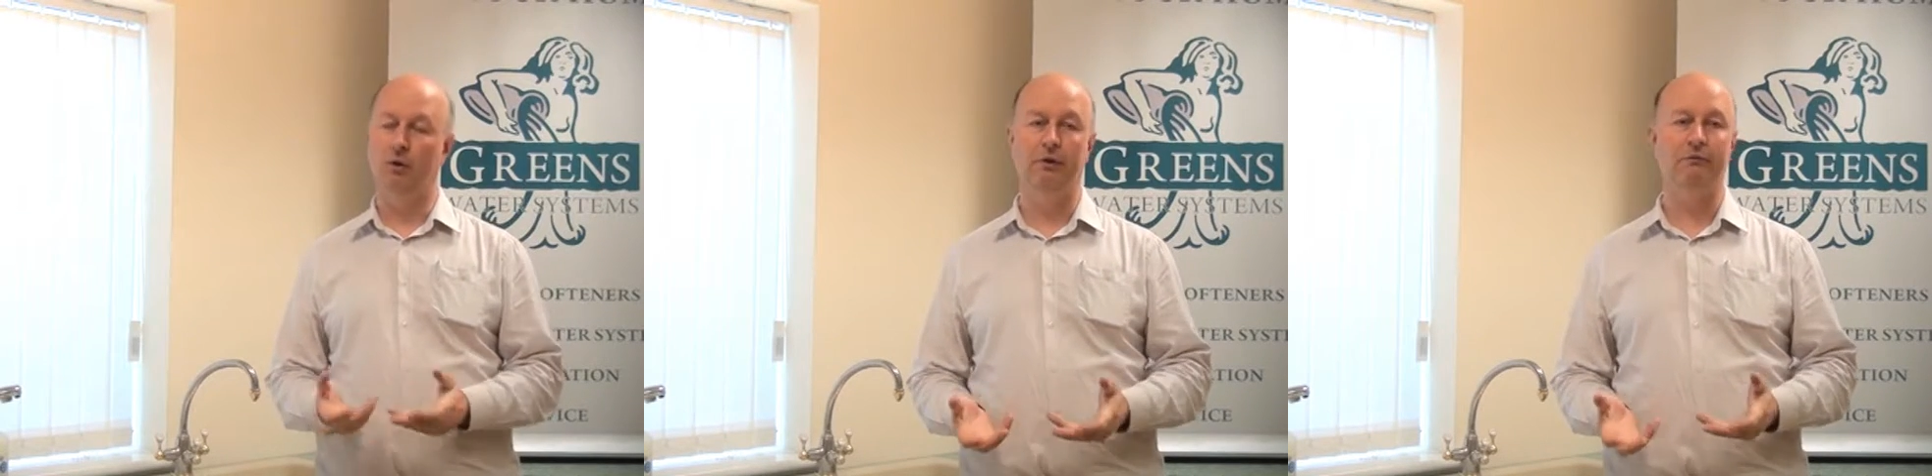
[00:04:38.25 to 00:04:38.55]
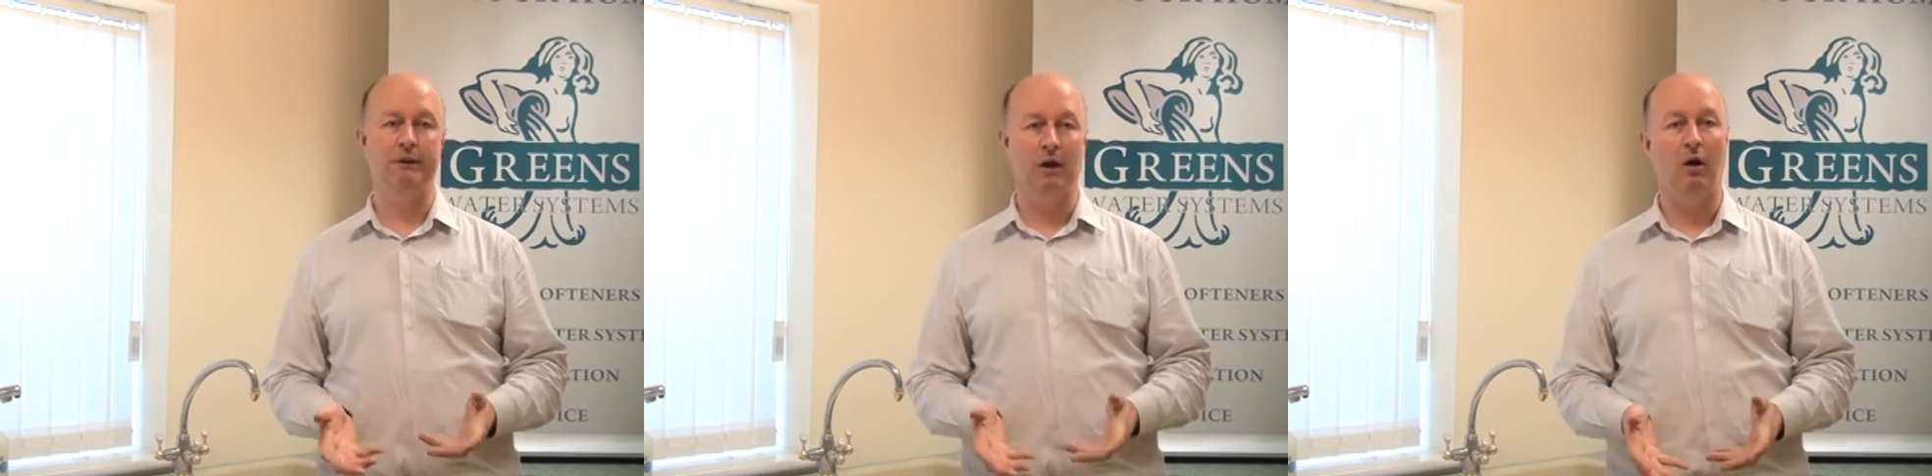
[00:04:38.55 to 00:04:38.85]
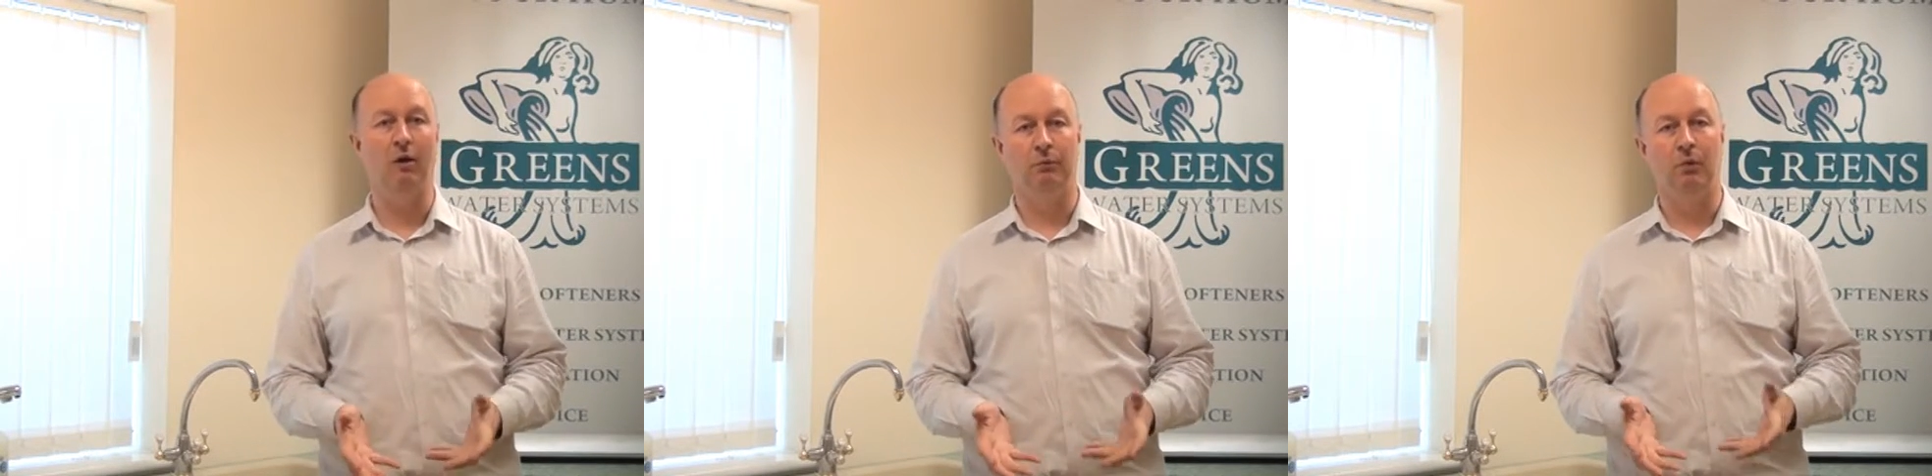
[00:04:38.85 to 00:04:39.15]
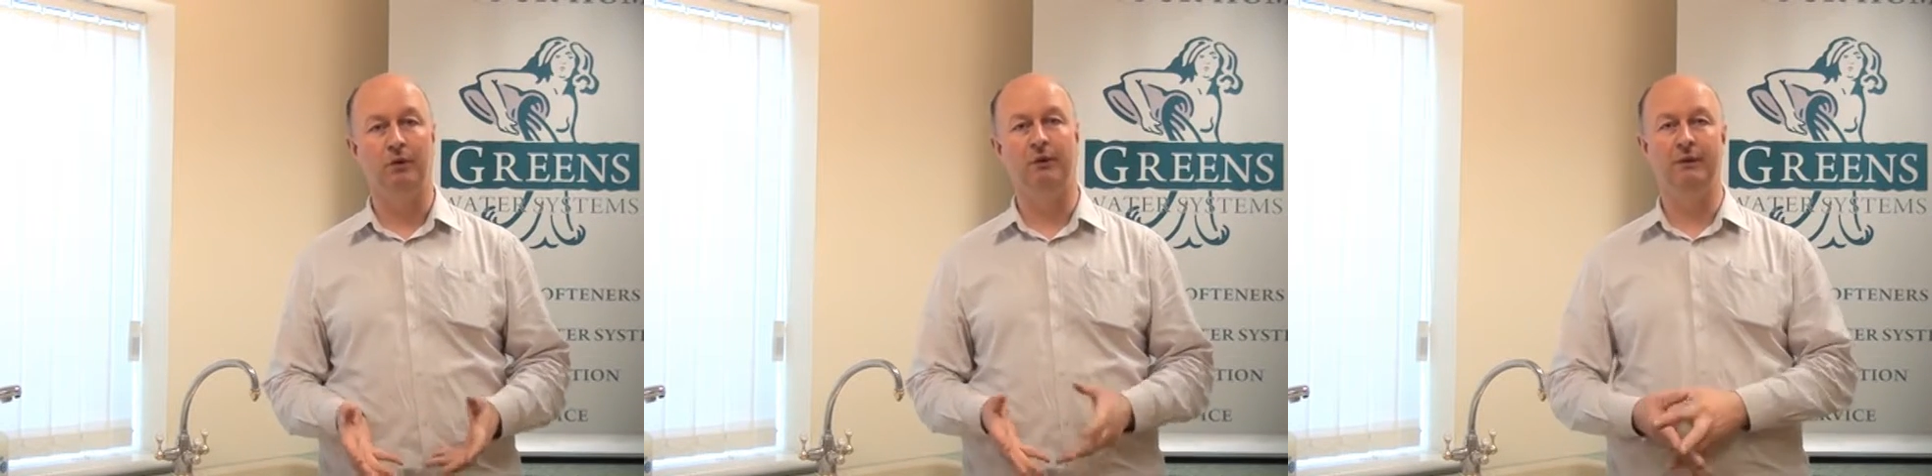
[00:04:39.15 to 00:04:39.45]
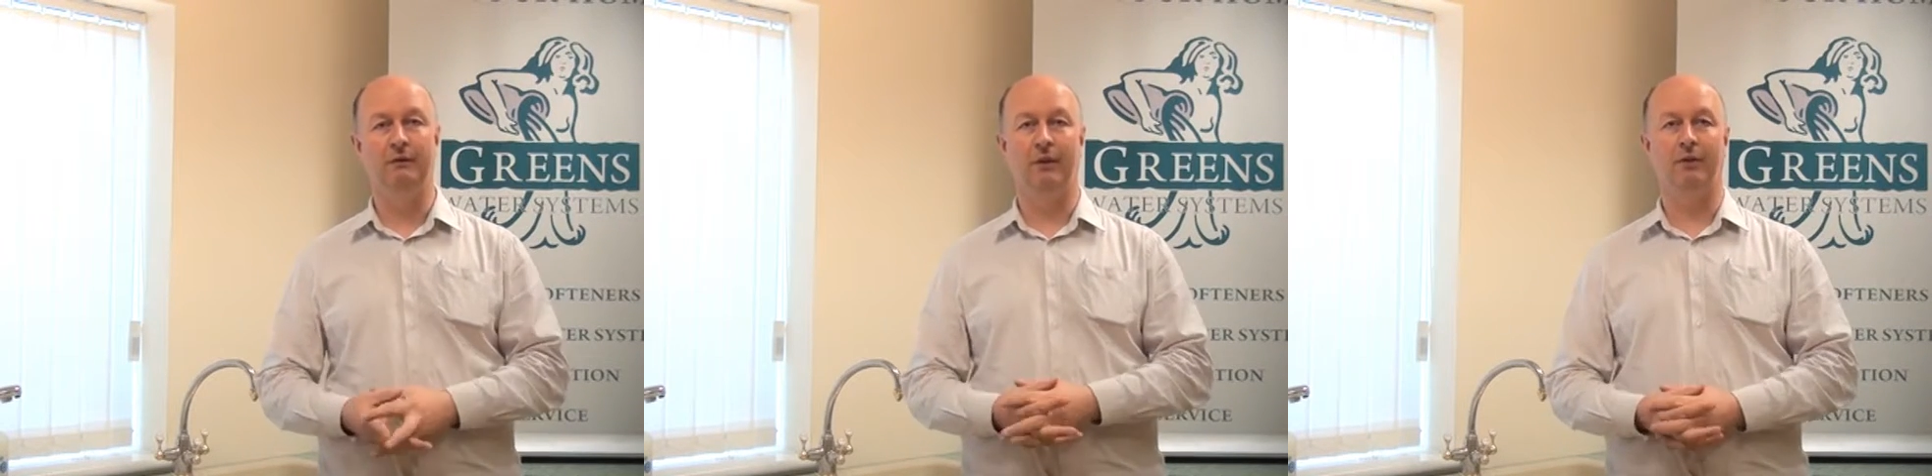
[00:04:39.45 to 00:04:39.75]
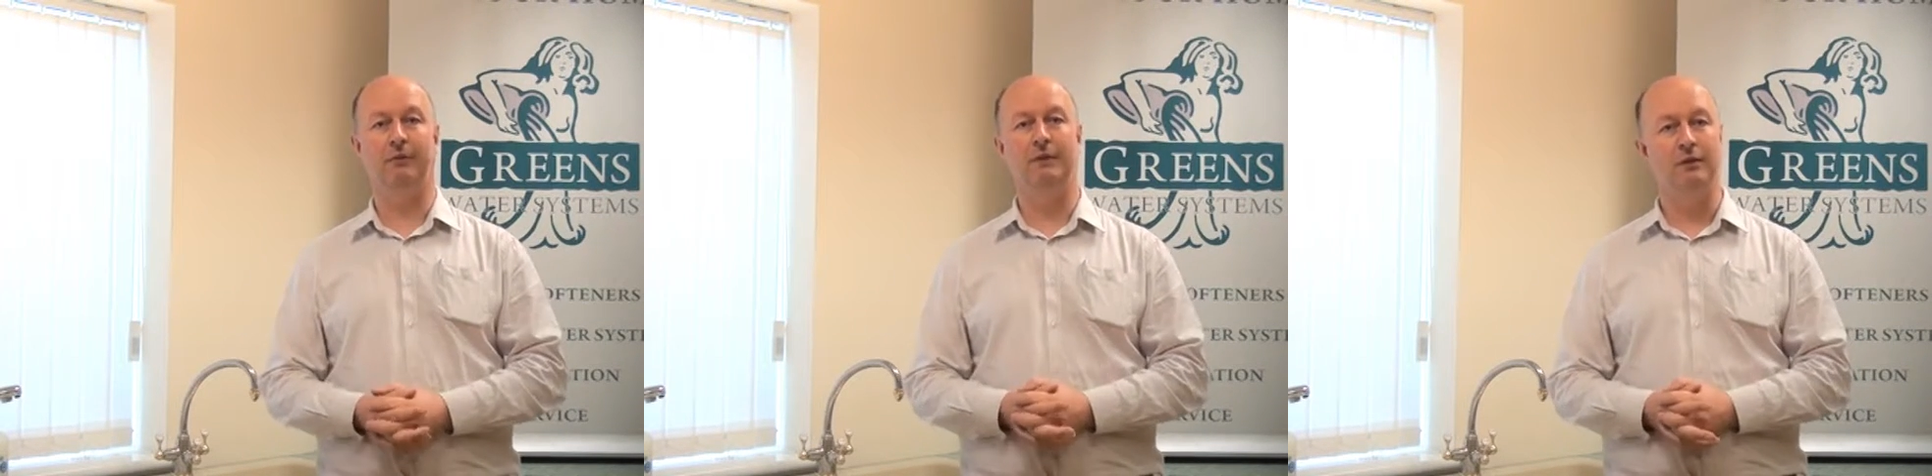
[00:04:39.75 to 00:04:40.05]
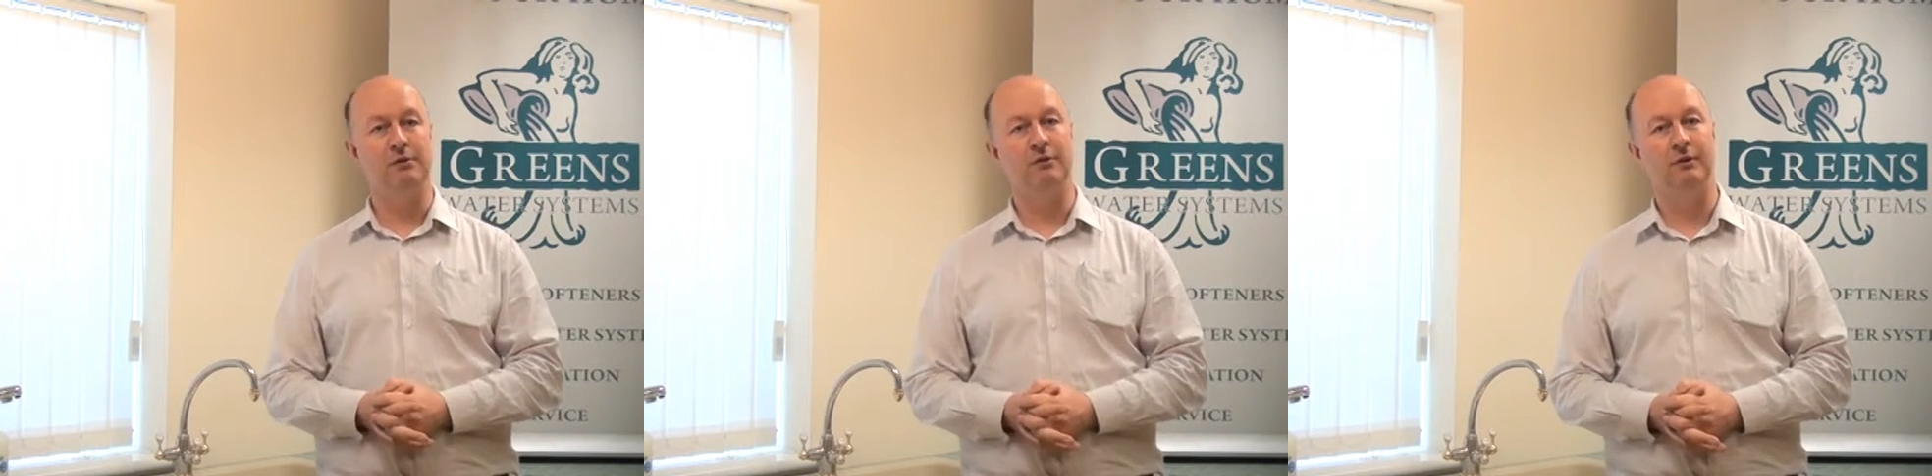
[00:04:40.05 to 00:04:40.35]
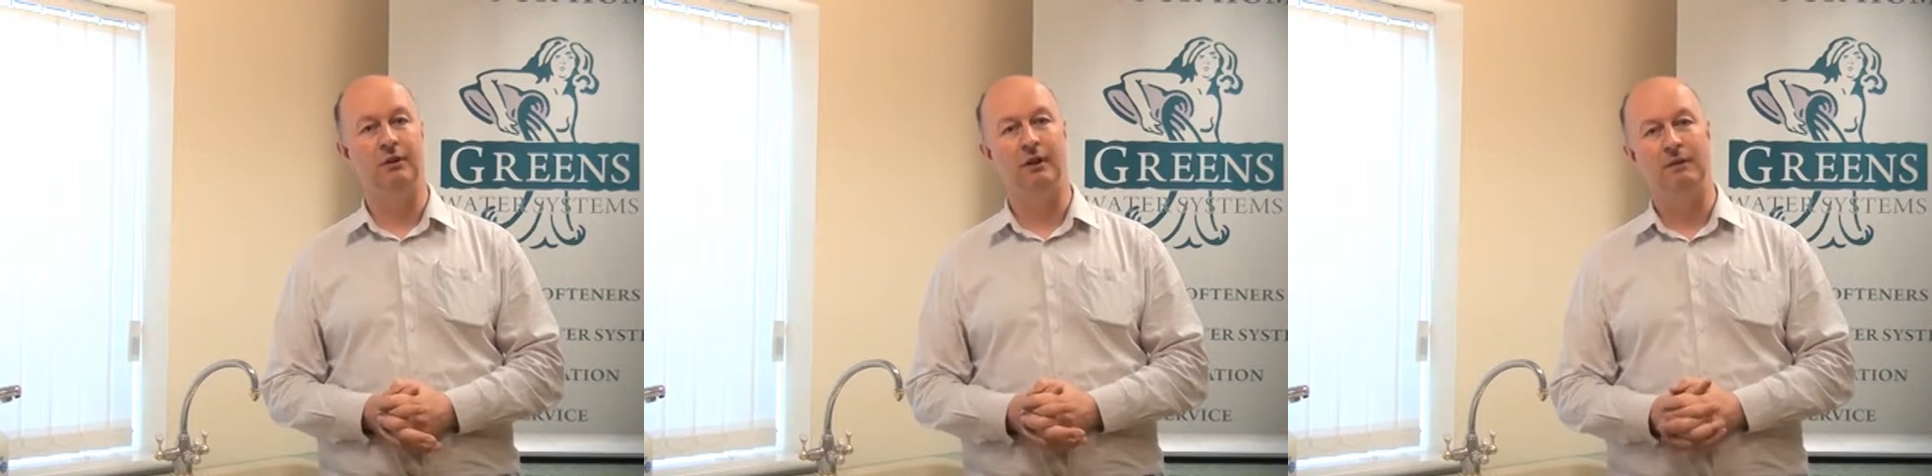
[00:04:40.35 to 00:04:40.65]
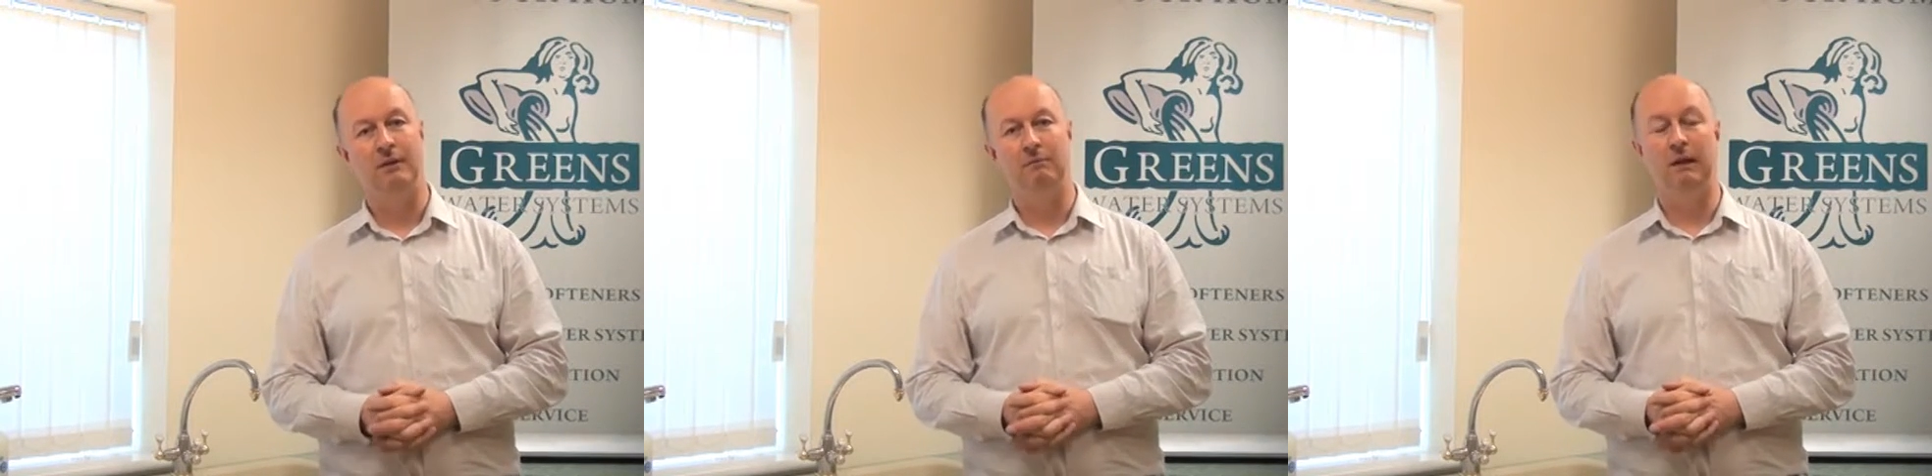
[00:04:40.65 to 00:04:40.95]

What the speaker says: ordinary hard water at 300